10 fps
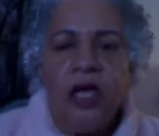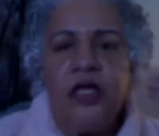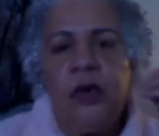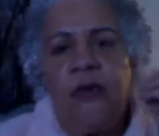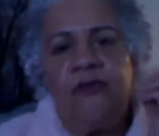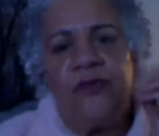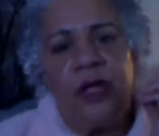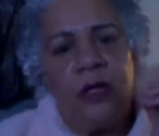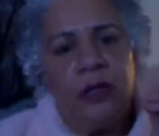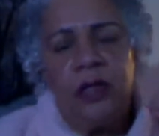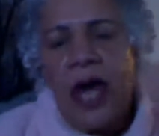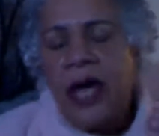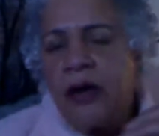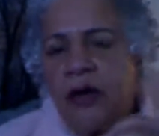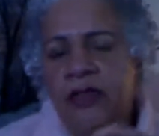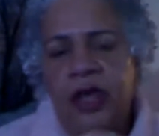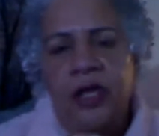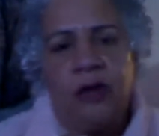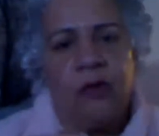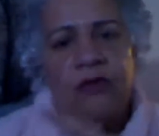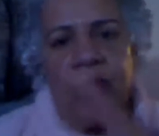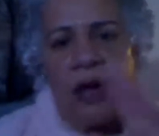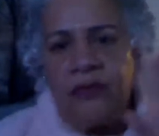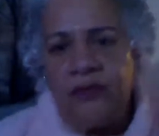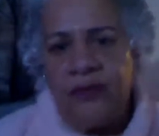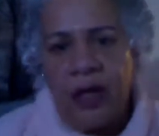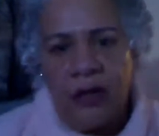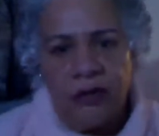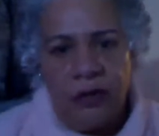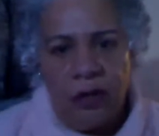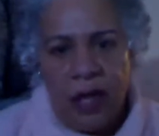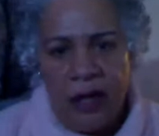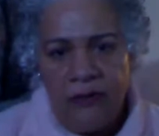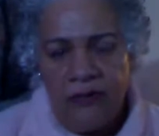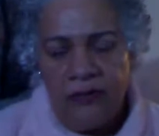you will feel lighter than you've ever felt in your life.